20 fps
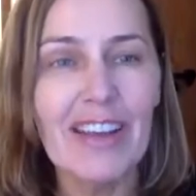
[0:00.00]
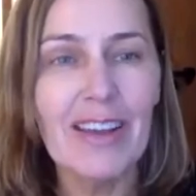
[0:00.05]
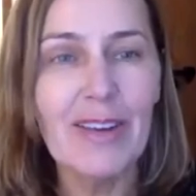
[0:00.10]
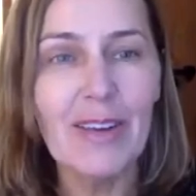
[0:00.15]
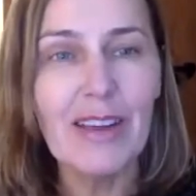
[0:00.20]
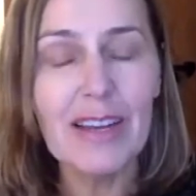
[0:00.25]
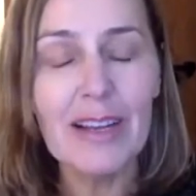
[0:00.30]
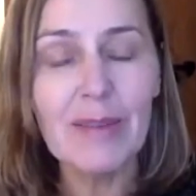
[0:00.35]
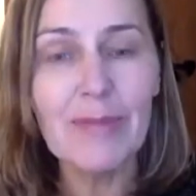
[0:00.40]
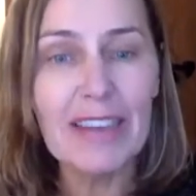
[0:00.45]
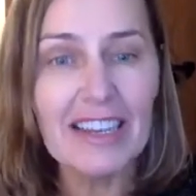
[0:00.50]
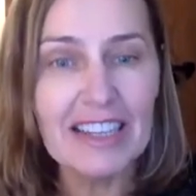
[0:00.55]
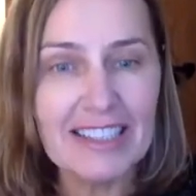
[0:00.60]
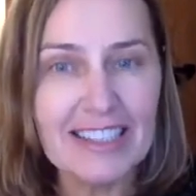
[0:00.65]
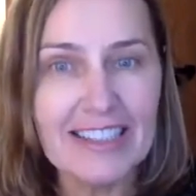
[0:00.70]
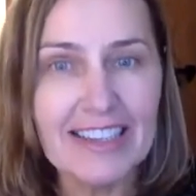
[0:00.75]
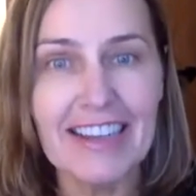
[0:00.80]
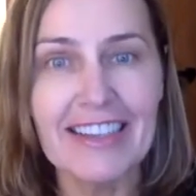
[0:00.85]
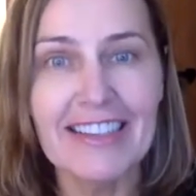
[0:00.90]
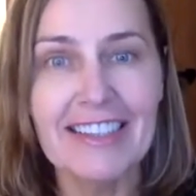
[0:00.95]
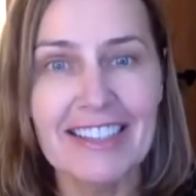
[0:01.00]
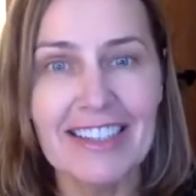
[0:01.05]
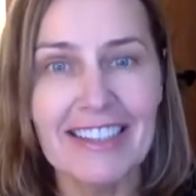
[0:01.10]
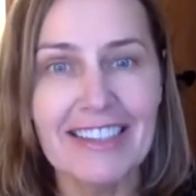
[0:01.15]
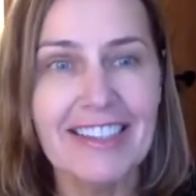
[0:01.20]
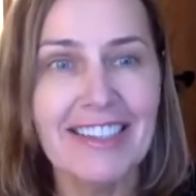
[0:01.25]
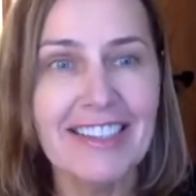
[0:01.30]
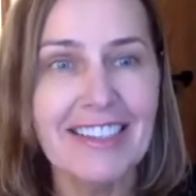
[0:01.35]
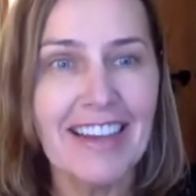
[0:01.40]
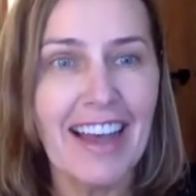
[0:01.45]
It'll be
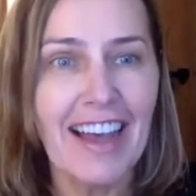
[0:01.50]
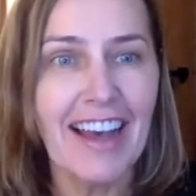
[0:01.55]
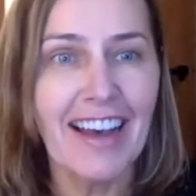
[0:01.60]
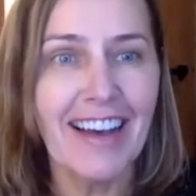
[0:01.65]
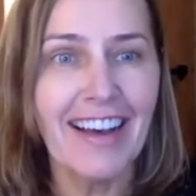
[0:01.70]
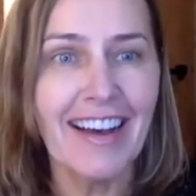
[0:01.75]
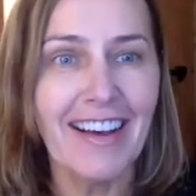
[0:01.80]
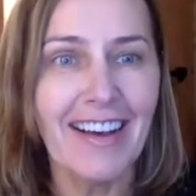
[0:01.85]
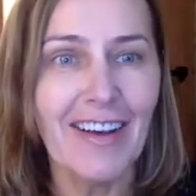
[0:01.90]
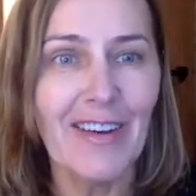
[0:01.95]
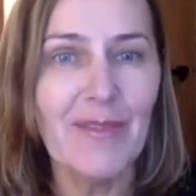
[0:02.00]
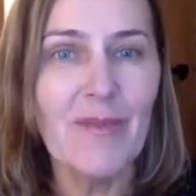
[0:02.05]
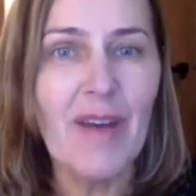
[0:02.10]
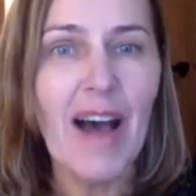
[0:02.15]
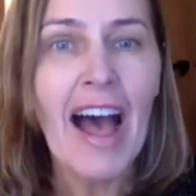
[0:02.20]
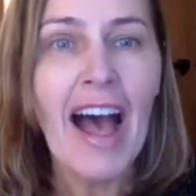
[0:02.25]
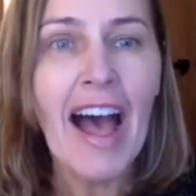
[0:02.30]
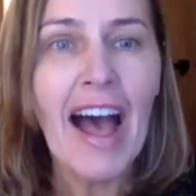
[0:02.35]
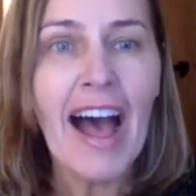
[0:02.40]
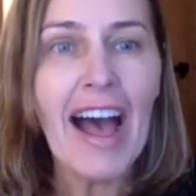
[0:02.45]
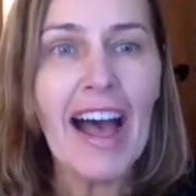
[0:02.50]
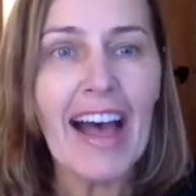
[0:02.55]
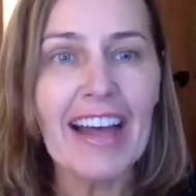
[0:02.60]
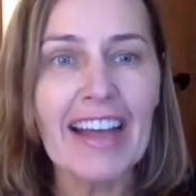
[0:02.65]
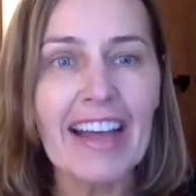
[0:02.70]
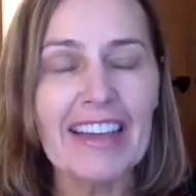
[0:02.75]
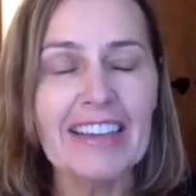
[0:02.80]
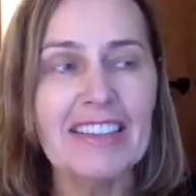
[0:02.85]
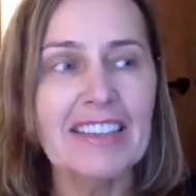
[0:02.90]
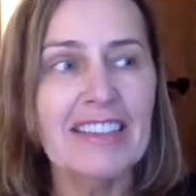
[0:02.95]
extended, and
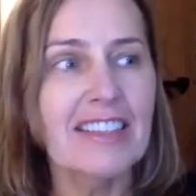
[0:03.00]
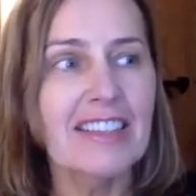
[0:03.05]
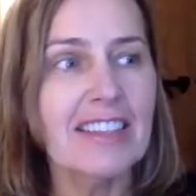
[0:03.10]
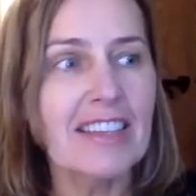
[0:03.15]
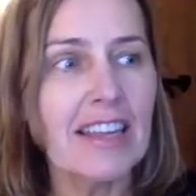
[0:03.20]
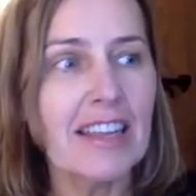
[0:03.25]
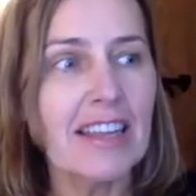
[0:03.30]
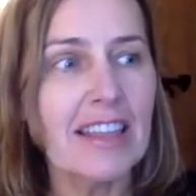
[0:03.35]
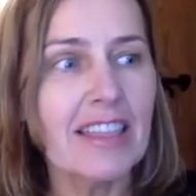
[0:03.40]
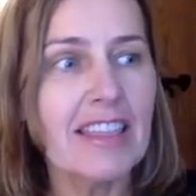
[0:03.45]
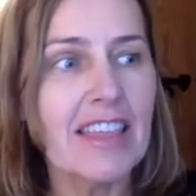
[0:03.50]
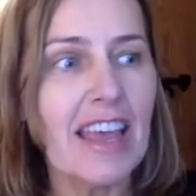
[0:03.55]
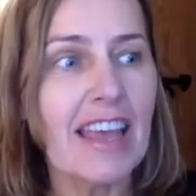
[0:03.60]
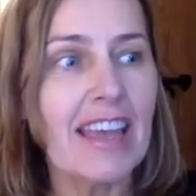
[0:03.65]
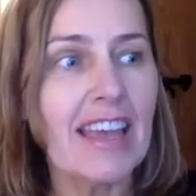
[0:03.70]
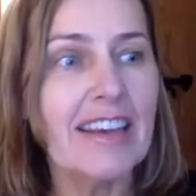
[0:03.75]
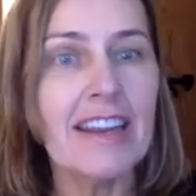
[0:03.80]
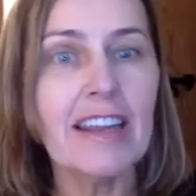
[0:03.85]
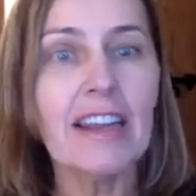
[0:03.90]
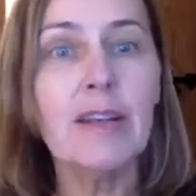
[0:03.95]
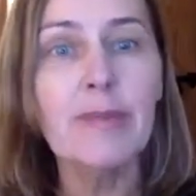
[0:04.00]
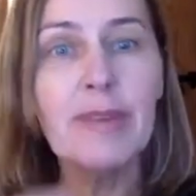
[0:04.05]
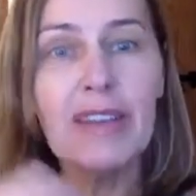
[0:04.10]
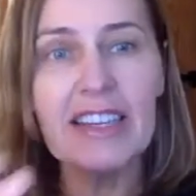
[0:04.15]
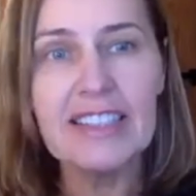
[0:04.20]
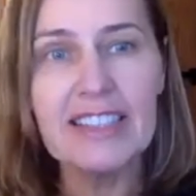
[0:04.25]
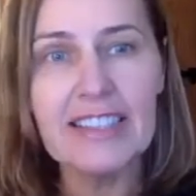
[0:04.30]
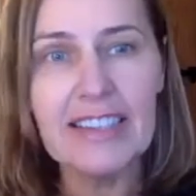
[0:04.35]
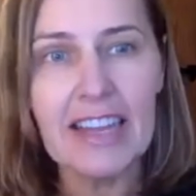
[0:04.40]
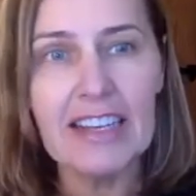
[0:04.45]
then it'll be
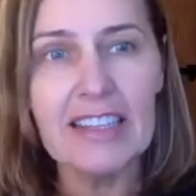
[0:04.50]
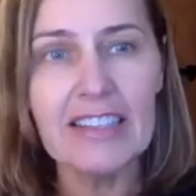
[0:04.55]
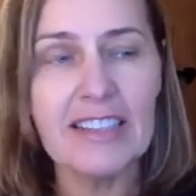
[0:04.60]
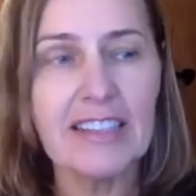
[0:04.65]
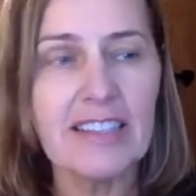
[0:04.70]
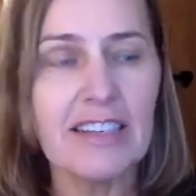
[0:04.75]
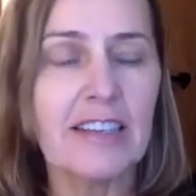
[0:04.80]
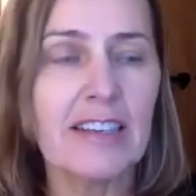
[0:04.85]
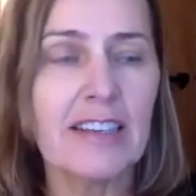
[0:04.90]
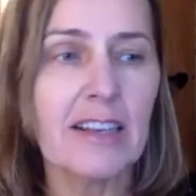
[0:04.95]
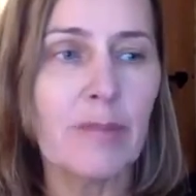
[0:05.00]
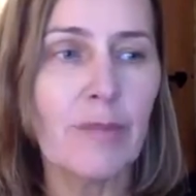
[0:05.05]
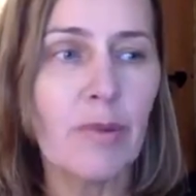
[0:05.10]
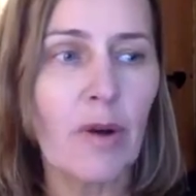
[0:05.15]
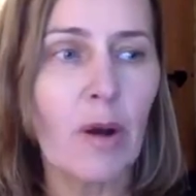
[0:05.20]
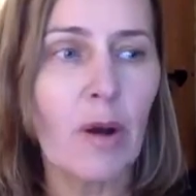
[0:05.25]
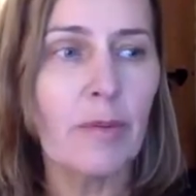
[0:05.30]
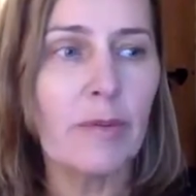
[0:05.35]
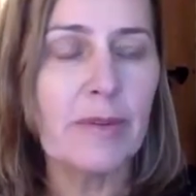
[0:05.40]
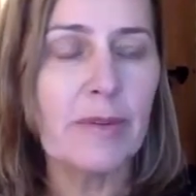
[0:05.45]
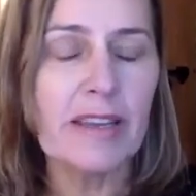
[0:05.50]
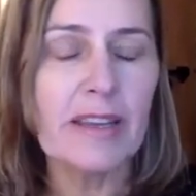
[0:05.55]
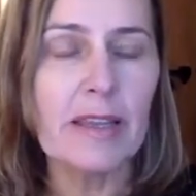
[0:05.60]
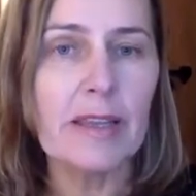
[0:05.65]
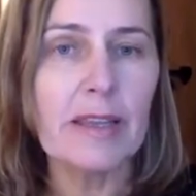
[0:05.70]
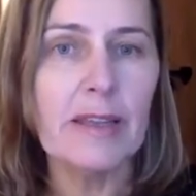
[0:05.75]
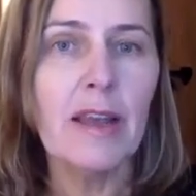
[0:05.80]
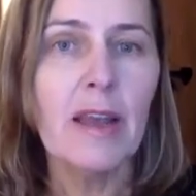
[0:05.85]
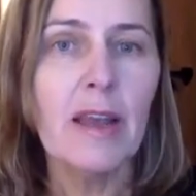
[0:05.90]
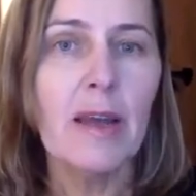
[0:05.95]
extended, and it'll
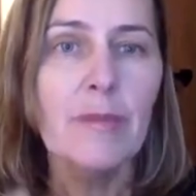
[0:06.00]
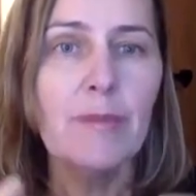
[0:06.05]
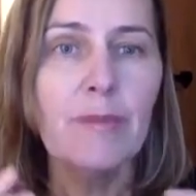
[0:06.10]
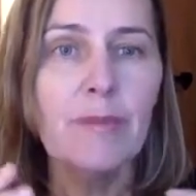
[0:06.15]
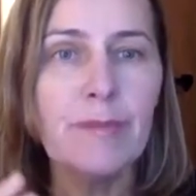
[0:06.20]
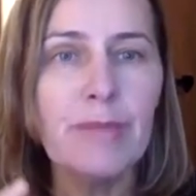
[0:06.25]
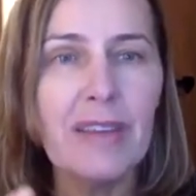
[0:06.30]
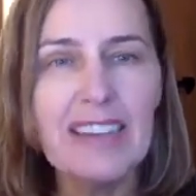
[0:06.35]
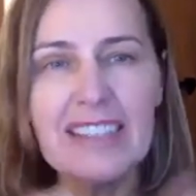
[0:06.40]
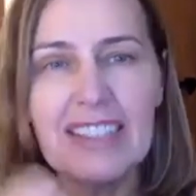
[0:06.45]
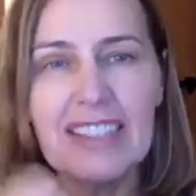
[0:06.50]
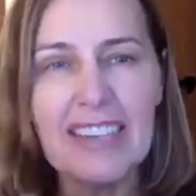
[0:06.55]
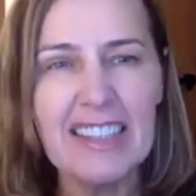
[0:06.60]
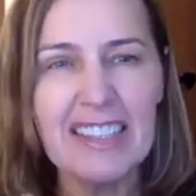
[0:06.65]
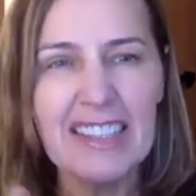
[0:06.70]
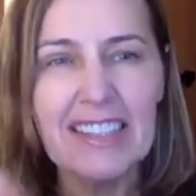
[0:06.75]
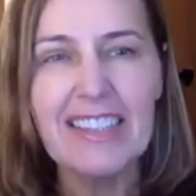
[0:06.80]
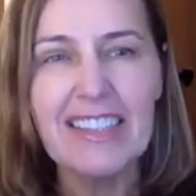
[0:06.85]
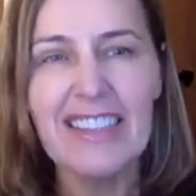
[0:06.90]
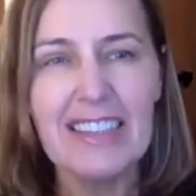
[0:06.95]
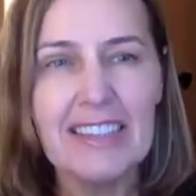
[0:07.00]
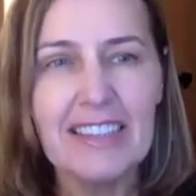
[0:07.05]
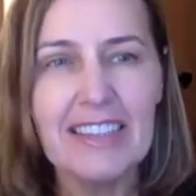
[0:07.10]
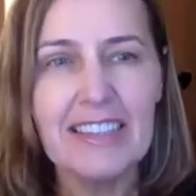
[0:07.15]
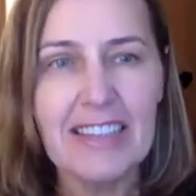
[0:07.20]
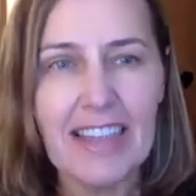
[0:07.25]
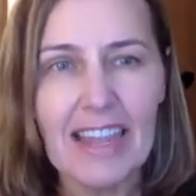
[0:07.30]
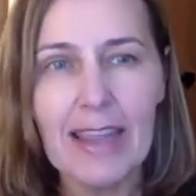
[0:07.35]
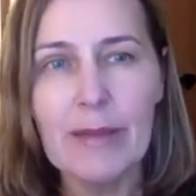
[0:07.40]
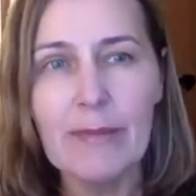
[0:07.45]
probably be extended in the
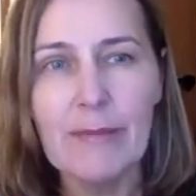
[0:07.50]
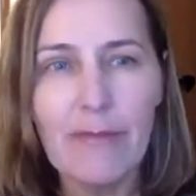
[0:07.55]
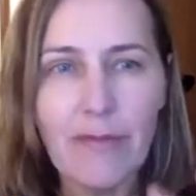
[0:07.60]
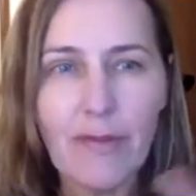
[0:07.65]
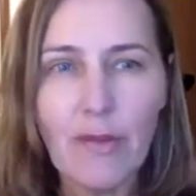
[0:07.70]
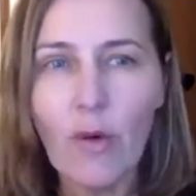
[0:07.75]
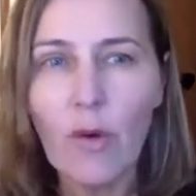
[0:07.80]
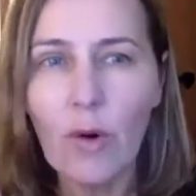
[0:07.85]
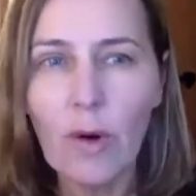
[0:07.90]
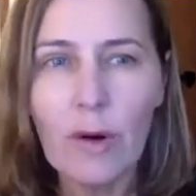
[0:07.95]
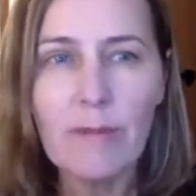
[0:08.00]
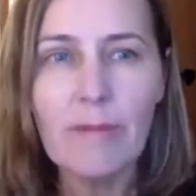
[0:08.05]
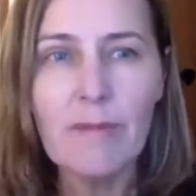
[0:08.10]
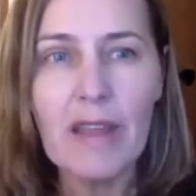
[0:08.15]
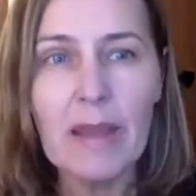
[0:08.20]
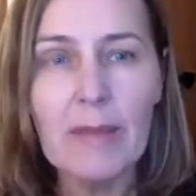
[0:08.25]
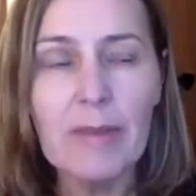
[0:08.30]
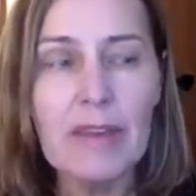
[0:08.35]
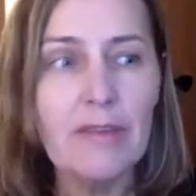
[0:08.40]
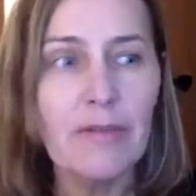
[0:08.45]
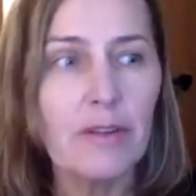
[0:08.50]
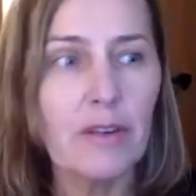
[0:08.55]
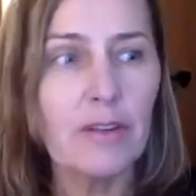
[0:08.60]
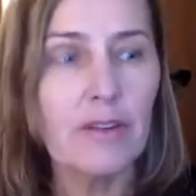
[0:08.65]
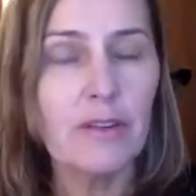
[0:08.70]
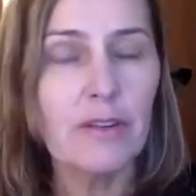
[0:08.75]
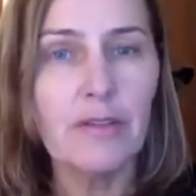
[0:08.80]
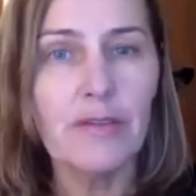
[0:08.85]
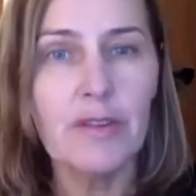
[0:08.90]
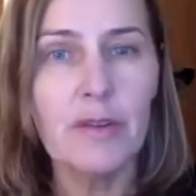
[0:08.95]
same form, maybe for
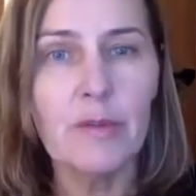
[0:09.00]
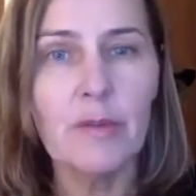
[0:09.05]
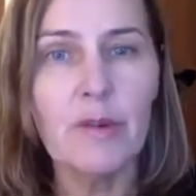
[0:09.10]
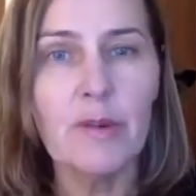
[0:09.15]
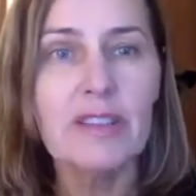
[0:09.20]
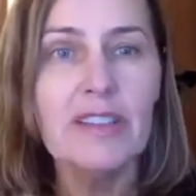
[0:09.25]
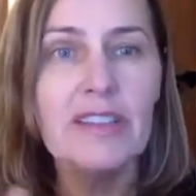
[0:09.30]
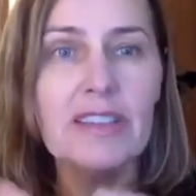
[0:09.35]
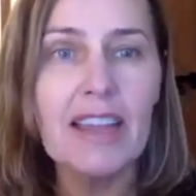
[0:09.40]
another few months.